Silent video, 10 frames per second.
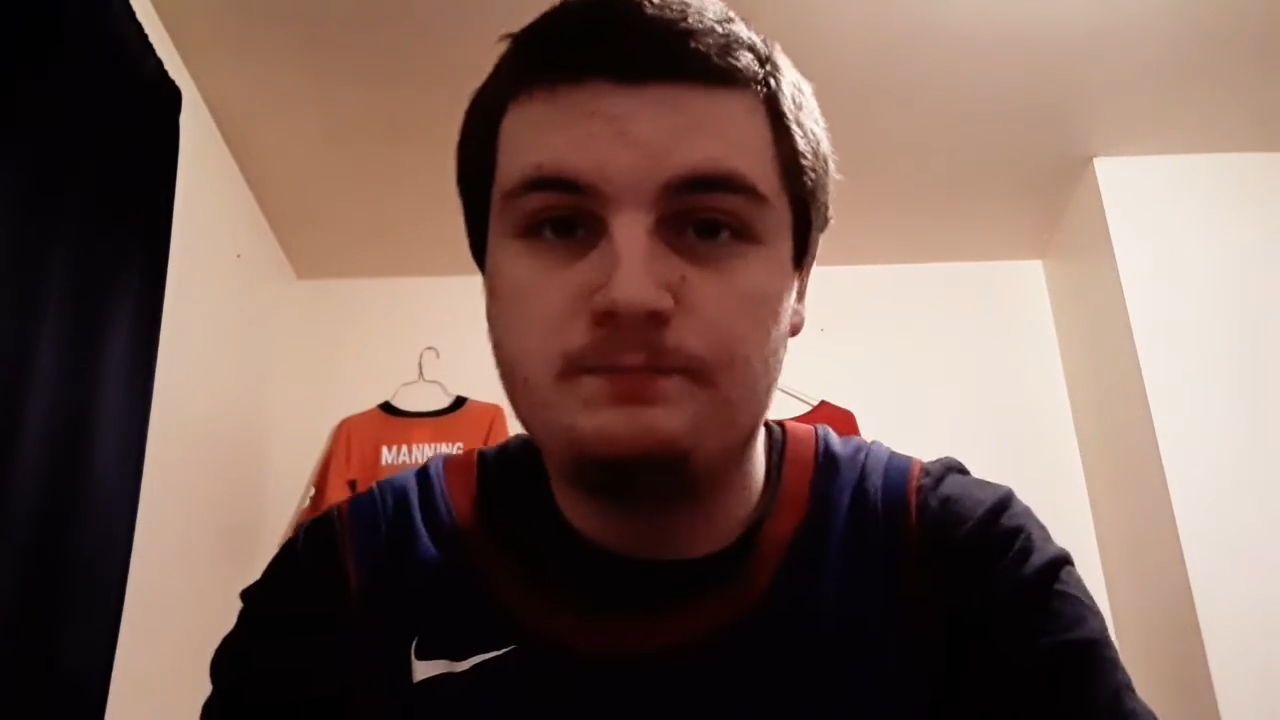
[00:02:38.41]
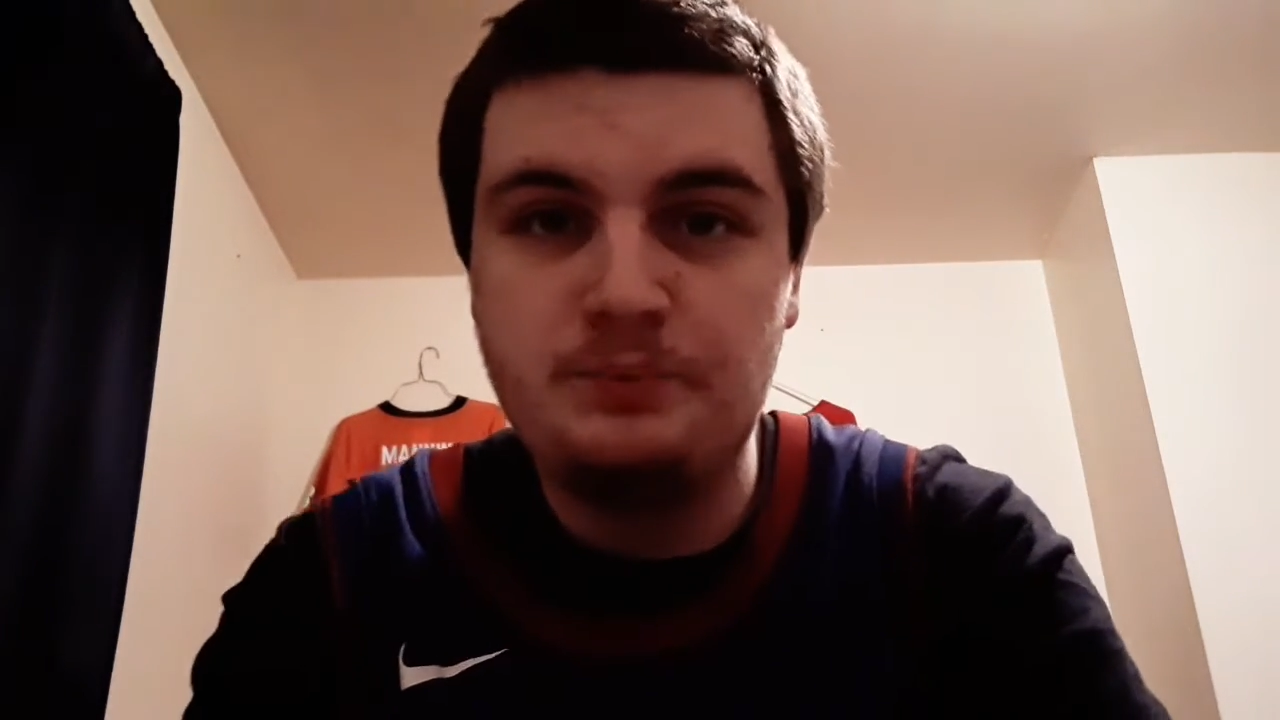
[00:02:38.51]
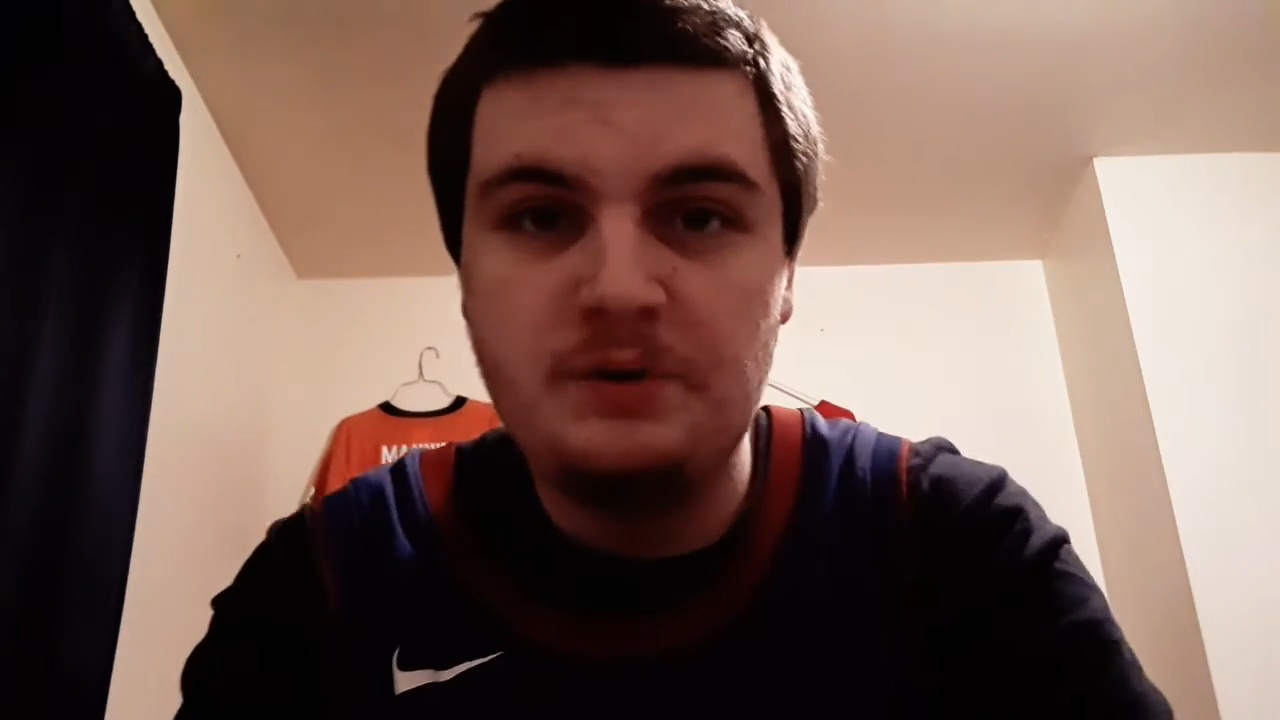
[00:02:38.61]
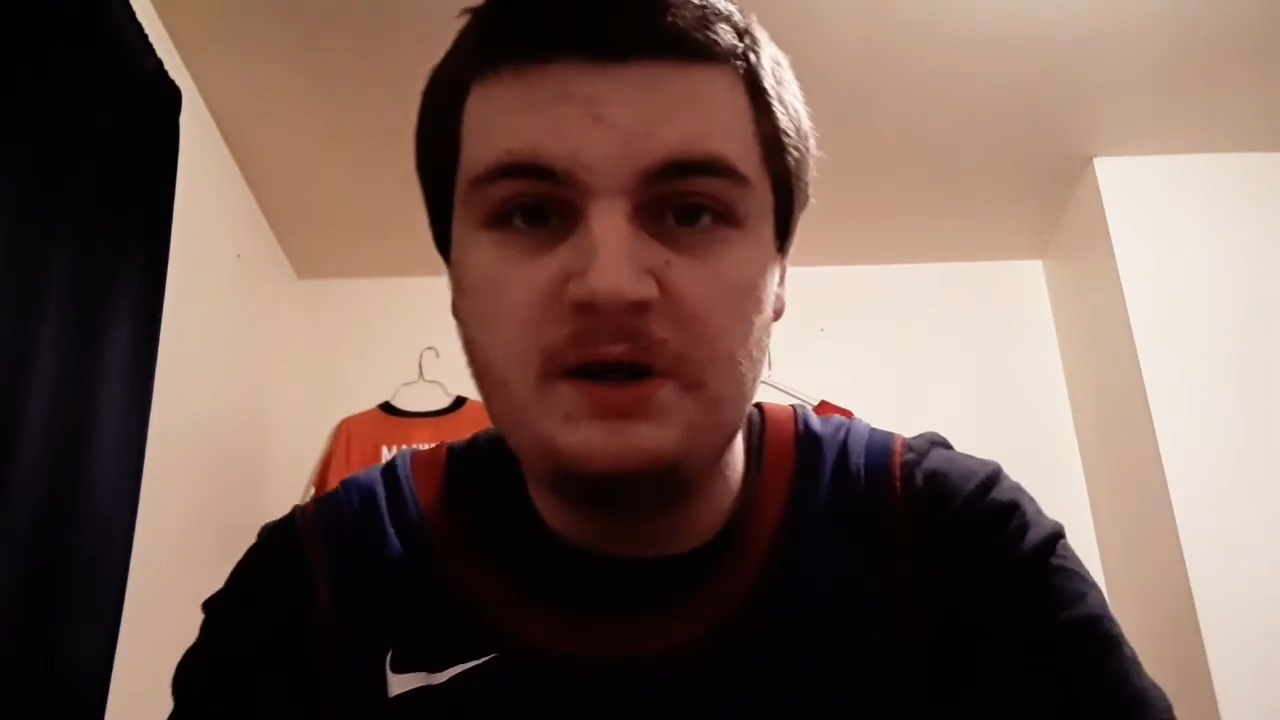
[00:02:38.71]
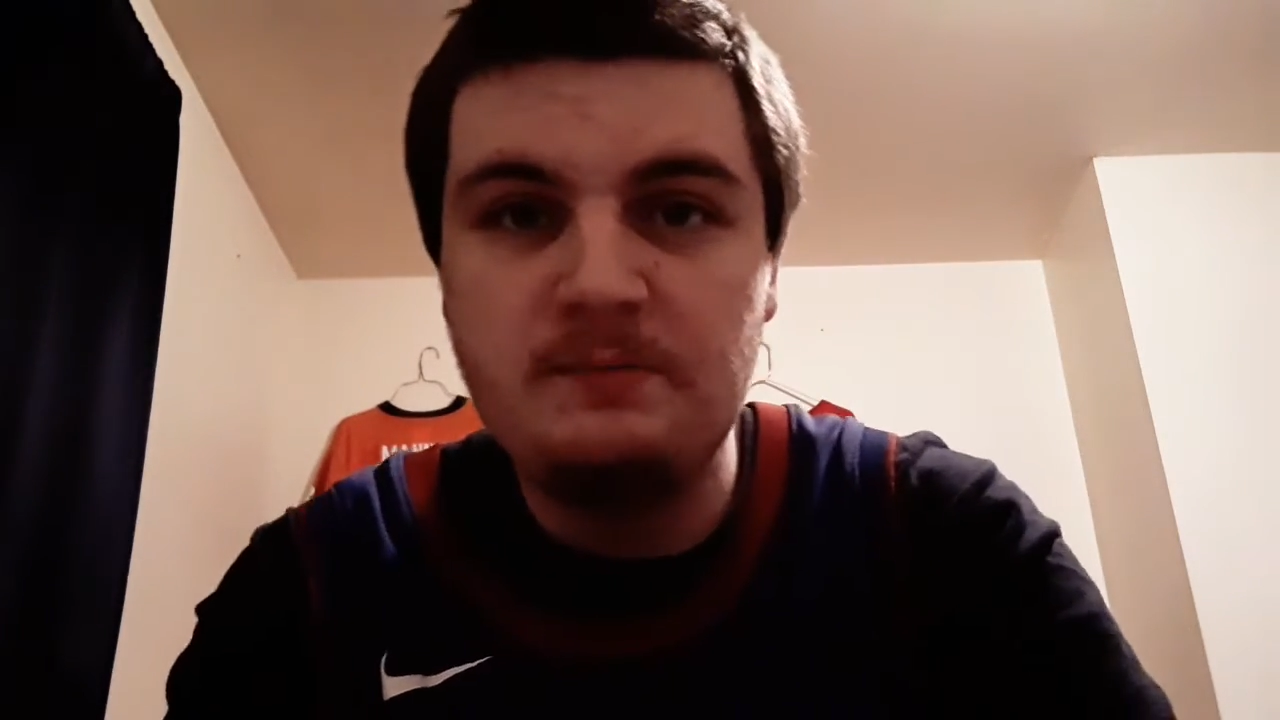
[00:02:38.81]

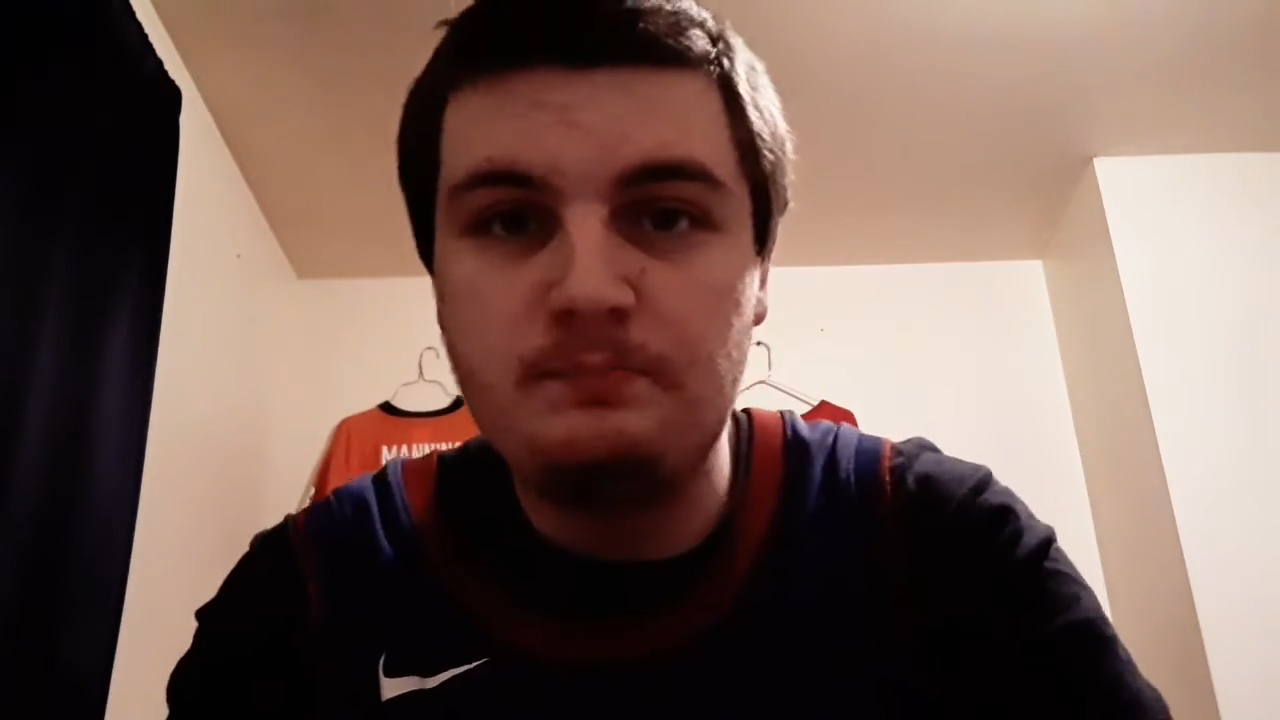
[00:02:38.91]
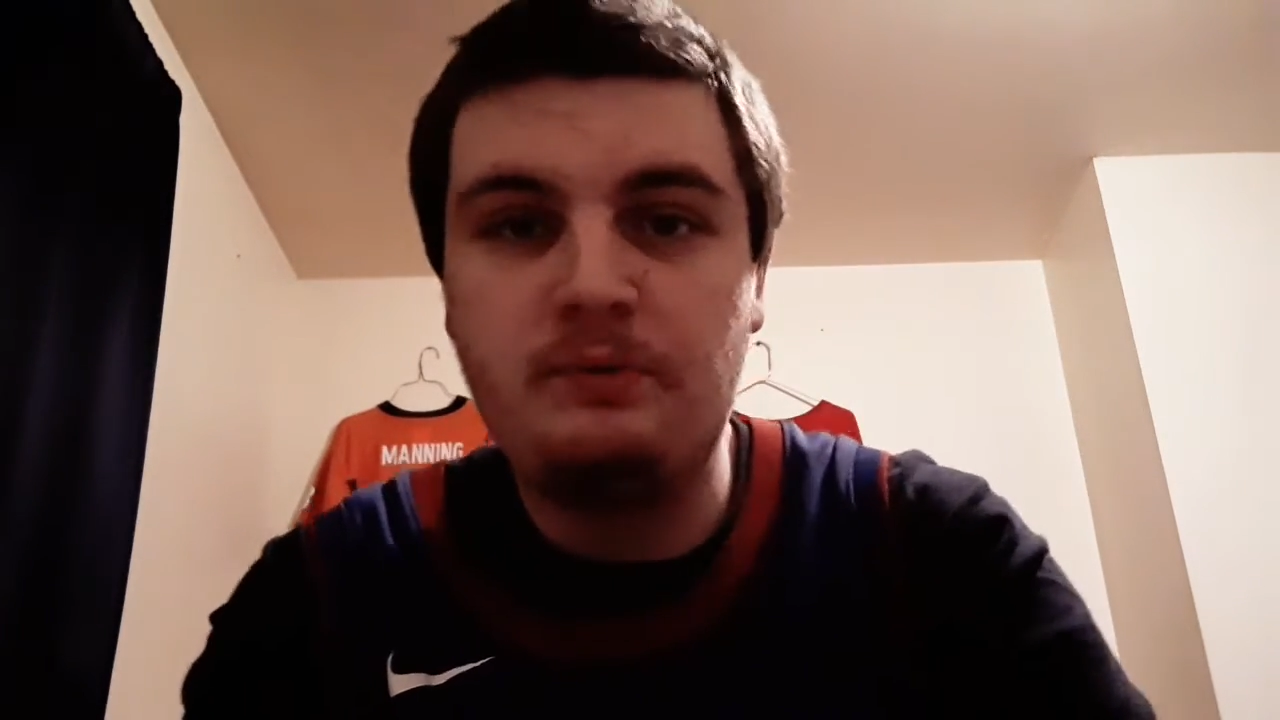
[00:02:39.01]
playing